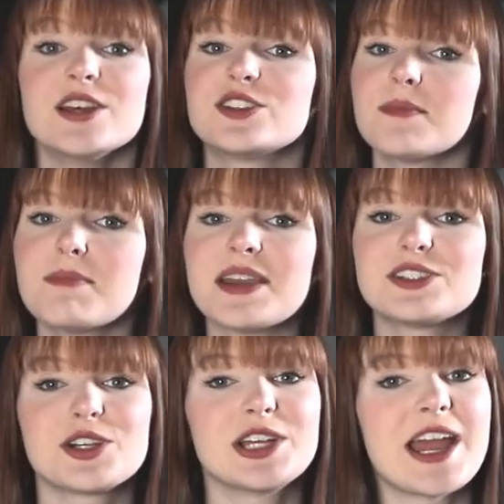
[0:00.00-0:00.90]
So make
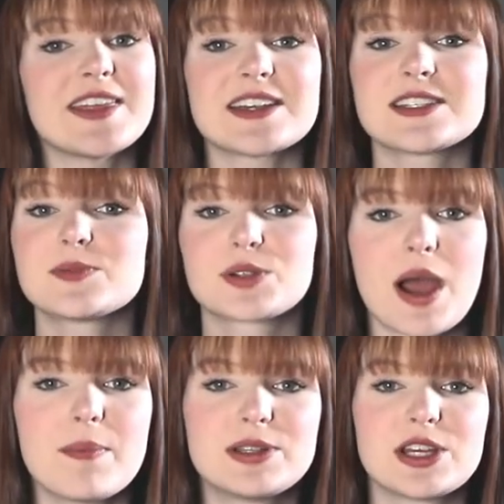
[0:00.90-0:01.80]
sure you hit that
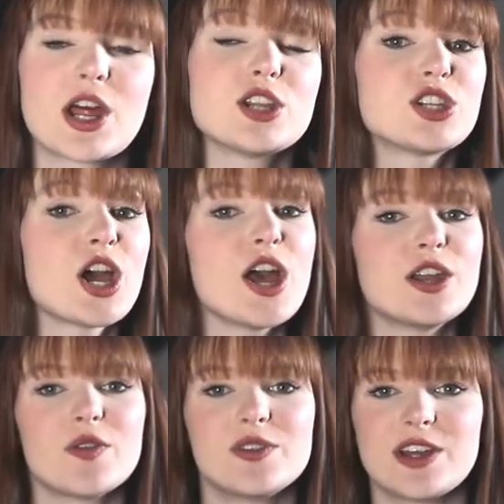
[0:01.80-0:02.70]
subscribe button and
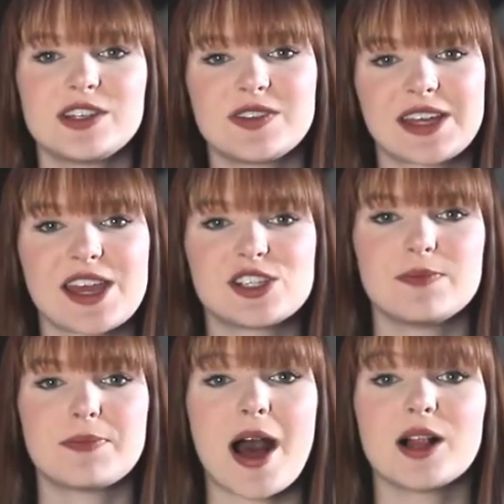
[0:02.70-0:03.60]
turn on the
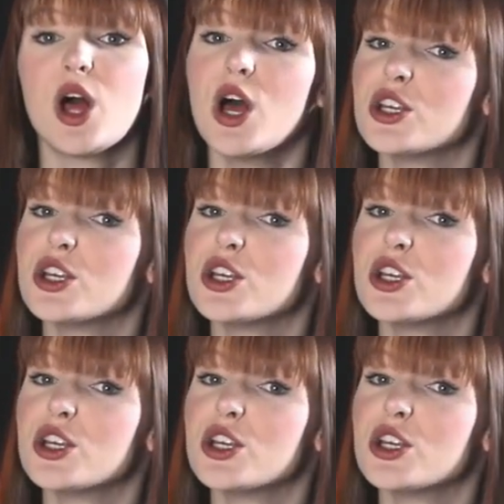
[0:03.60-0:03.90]
notification bell